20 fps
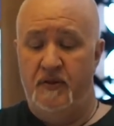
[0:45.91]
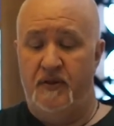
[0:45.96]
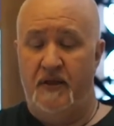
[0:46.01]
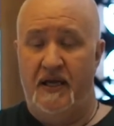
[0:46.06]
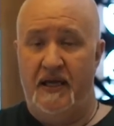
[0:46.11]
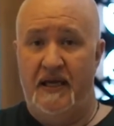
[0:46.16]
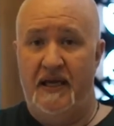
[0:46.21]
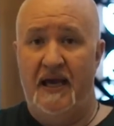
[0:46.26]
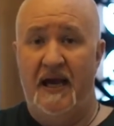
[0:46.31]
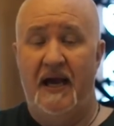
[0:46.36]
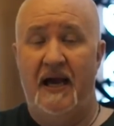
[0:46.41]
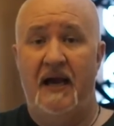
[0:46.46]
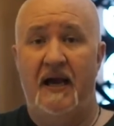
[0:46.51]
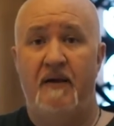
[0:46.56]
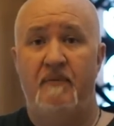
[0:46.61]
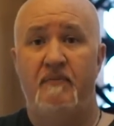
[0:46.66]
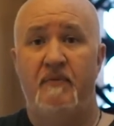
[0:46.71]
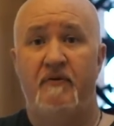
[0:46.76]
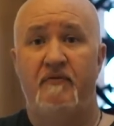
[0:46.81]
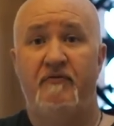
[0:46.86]
The
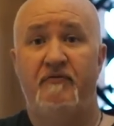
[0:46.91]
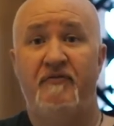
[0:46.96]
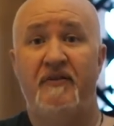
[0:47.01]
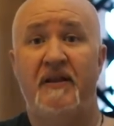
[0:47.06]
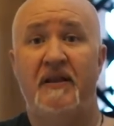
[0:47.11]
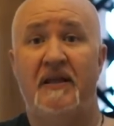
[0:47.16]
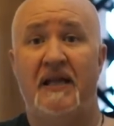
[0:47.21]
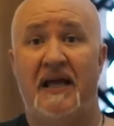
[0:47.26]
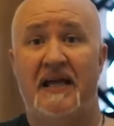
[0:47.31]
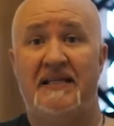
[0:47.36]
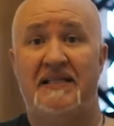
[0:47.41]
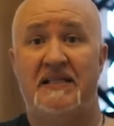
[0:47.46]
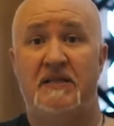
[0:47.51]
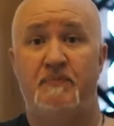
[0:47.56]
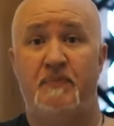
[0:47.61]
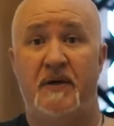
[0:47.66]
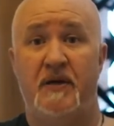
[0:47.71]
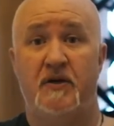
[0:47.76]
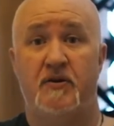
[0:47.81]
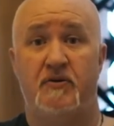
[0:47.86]
fill light is
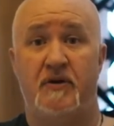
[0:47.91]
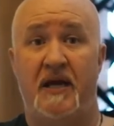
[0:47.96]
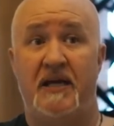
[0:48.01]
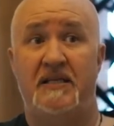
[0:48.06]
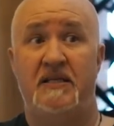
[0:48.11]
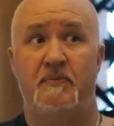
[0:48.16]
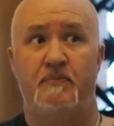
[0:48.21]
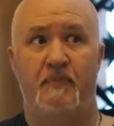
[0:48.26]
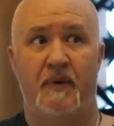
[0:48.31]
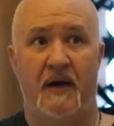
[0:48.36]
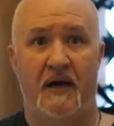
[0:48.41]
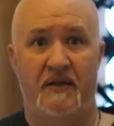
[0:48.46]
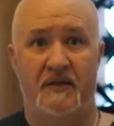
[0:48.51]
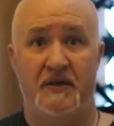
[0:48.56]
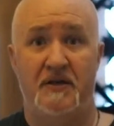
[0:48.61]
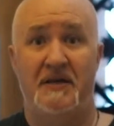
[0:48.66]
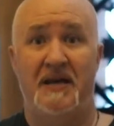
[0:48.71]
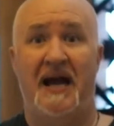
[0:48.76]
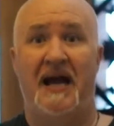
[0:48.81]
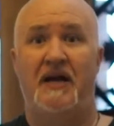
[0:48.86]
being created by
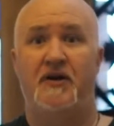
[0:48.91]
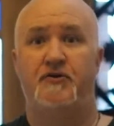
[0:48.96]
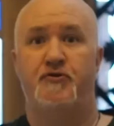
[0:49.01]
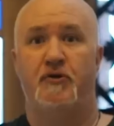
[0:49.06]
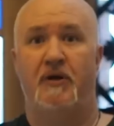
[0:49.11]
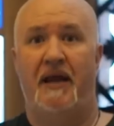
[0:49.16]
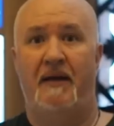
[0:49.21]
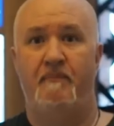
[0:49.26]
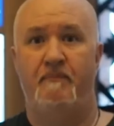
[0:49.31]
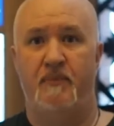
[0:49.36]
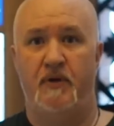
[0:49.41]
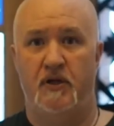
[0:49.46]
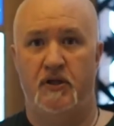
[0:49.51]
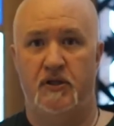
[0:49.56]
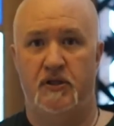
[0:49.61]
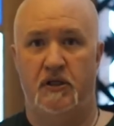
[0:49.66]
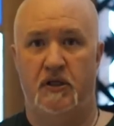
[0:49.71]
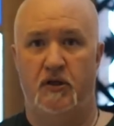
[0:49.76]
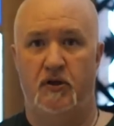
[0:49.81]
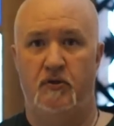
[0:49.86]
the natural
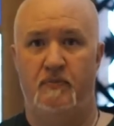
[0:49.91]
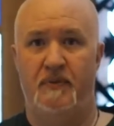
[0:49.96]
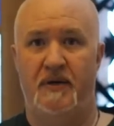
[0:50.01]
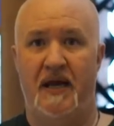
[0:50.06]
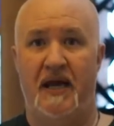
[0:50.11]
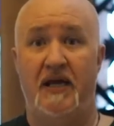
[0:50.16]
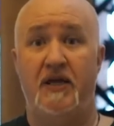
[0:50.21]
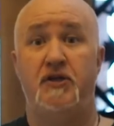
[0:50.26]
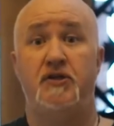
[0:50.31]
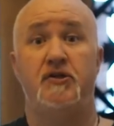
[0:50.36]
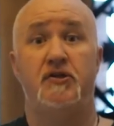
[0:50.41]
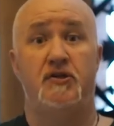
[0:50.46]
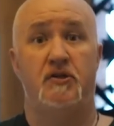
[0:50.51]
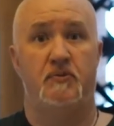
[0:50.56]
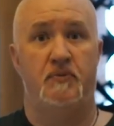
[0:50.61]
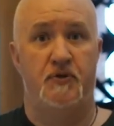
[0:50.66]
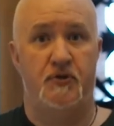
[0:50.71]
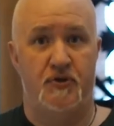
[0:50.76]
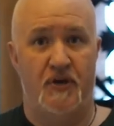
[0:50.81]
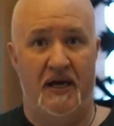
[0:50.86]
ambient illumination,
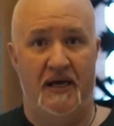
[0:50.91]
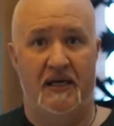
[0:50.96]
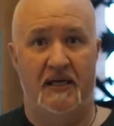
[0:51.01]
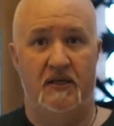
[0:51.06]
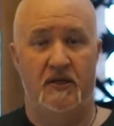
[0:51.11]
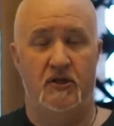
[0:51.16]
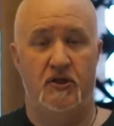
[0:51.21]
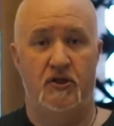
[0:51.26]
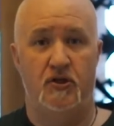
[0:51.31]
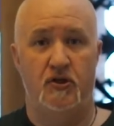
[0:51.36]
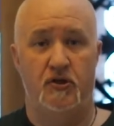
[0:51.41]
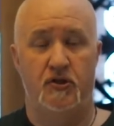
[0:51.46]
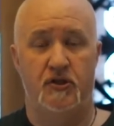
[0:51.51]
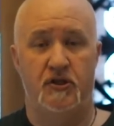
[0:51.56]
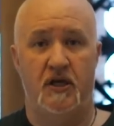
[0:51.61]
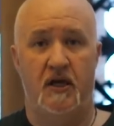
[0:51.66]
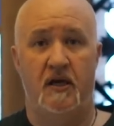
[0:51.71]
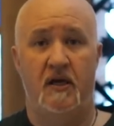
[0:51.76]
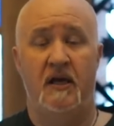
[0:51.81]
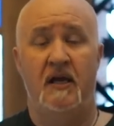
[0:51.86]
so we're dragging the
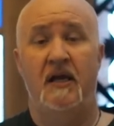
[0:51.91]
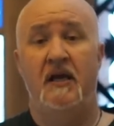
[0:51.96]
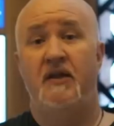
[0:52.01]
shutter.